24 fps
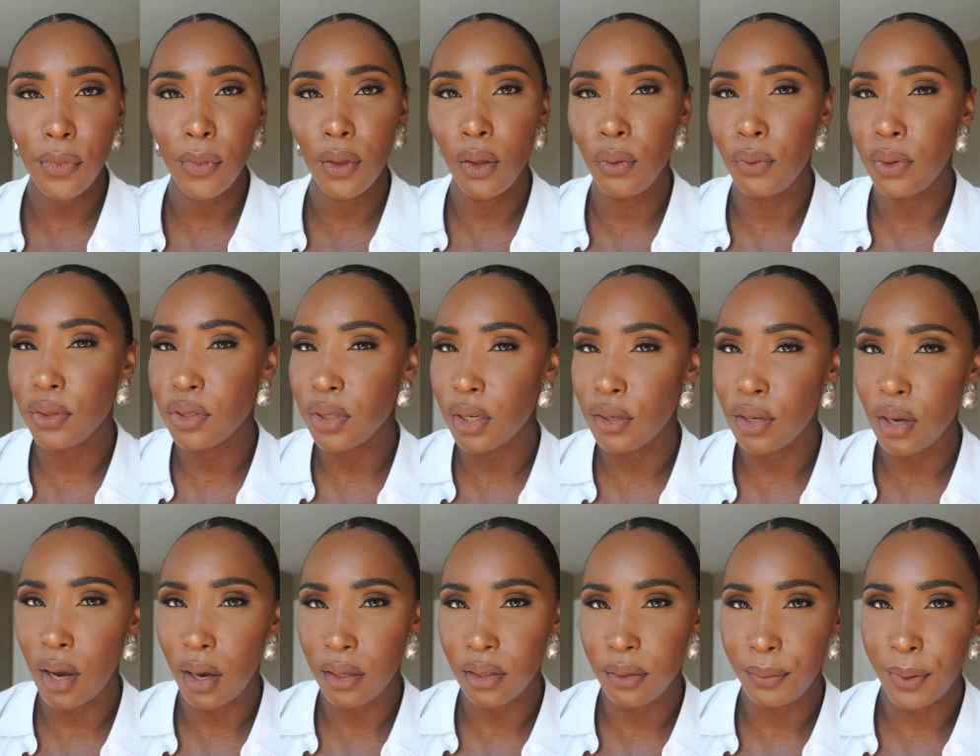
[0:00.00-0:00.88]
which I
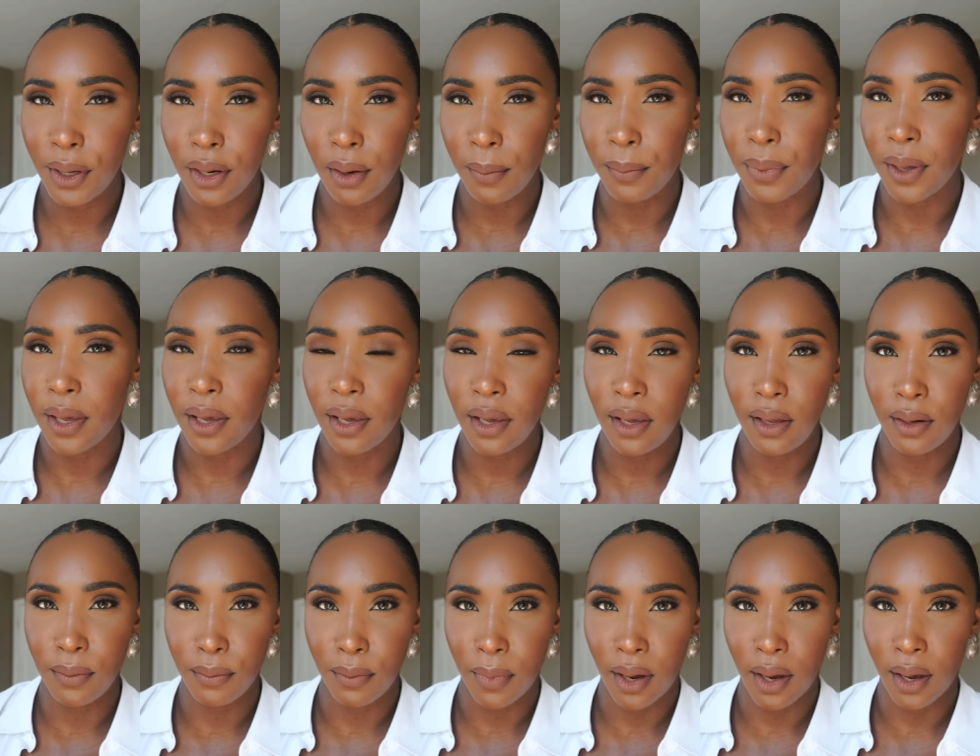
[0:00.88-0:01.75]
talked about a bit
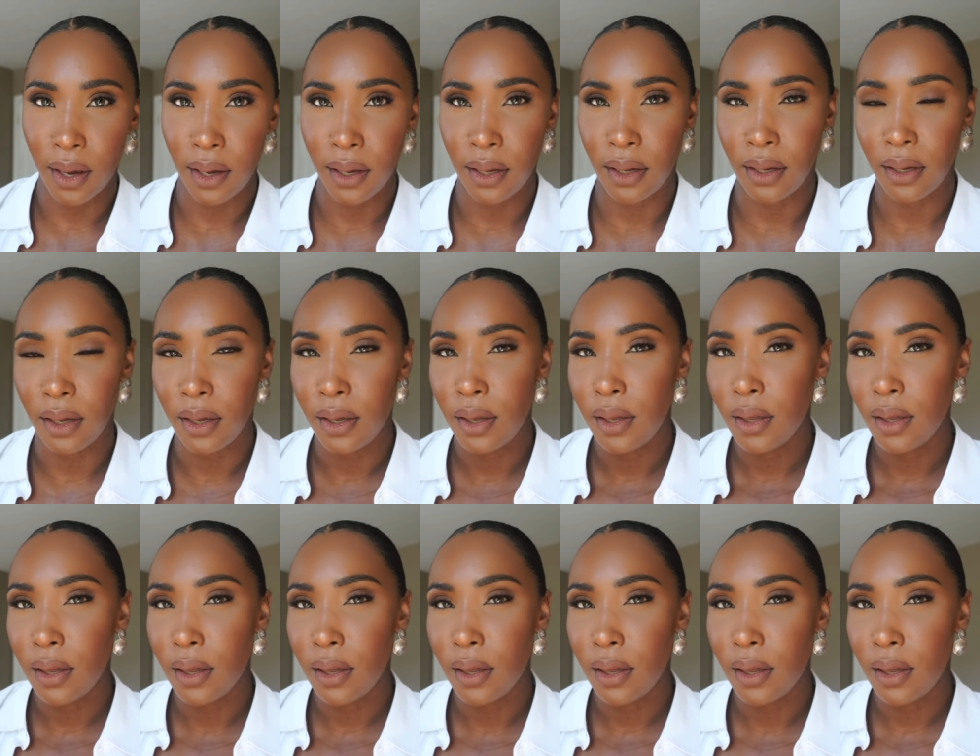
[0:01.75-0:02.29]
in my